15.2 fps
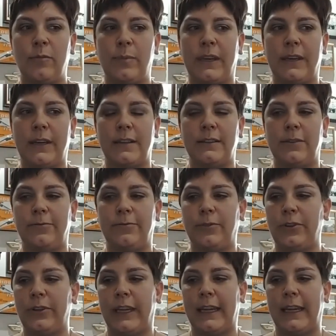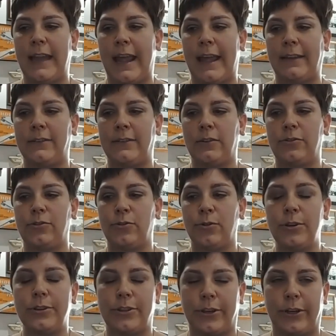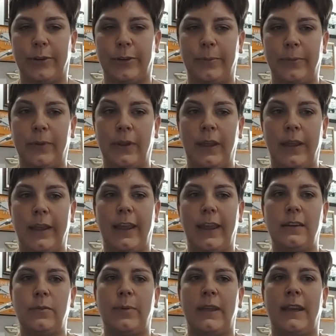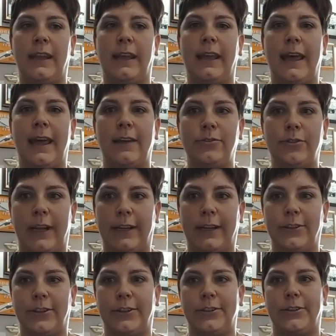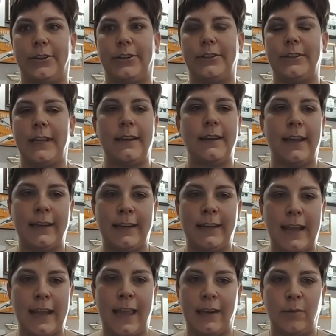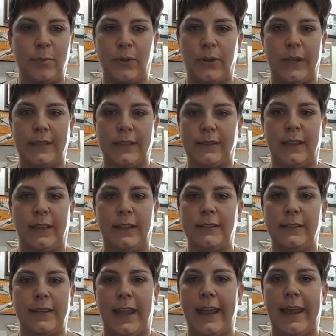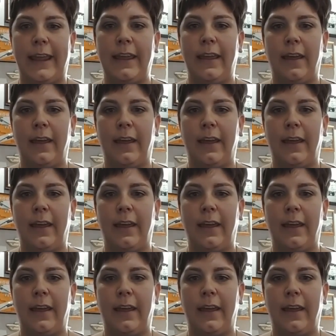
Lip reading: Because if we're looking at short-term independent contractors or 1099 employees, let's say,